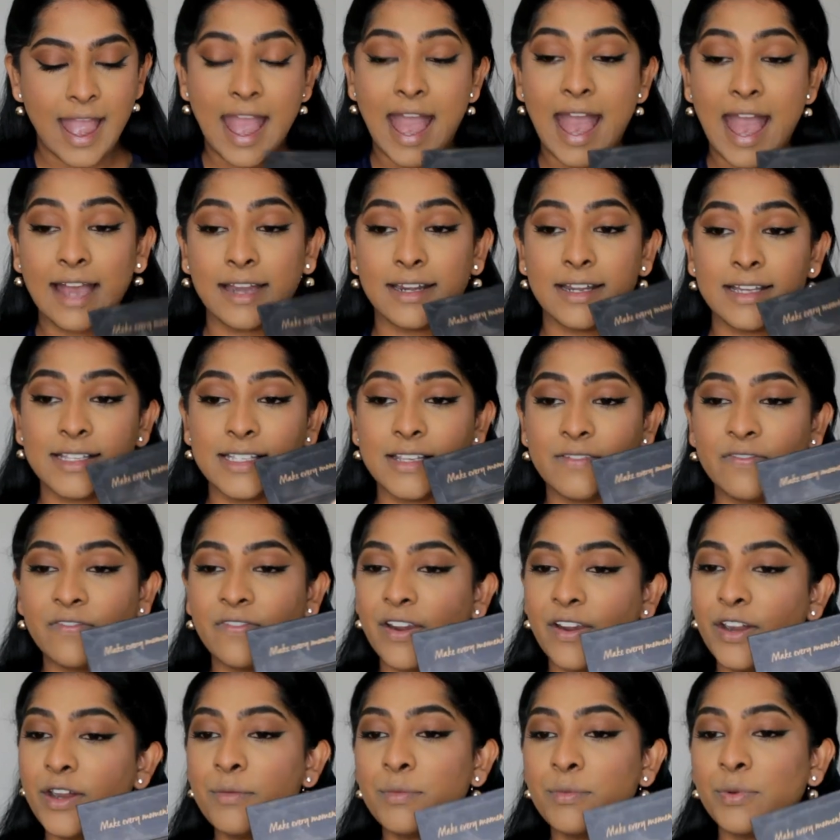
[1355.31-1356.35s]
and it's a
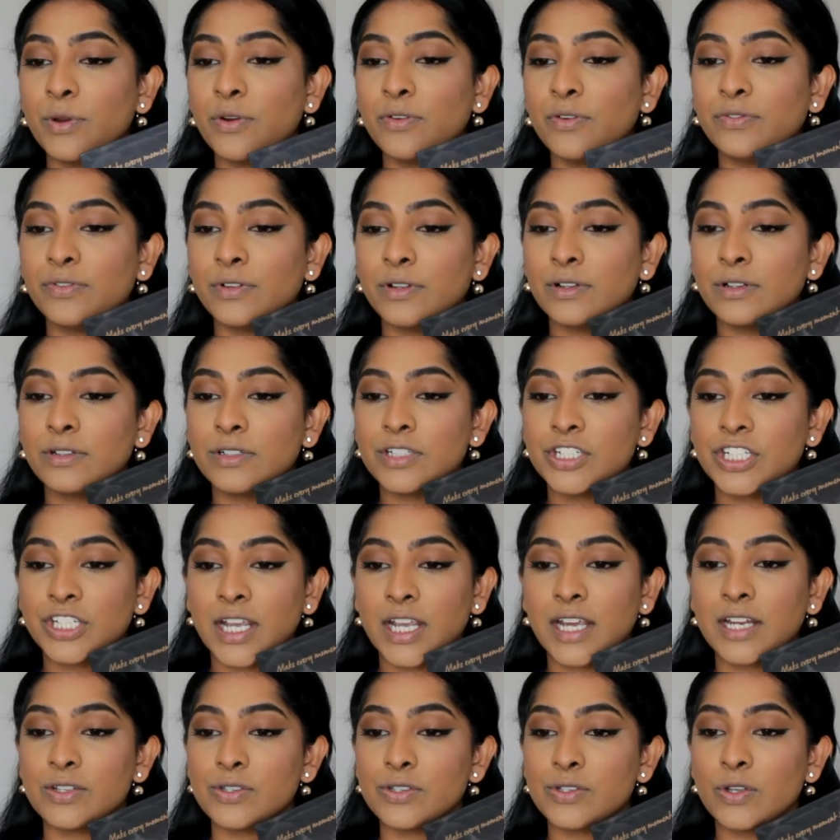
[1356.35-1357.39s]
very beautiful shade,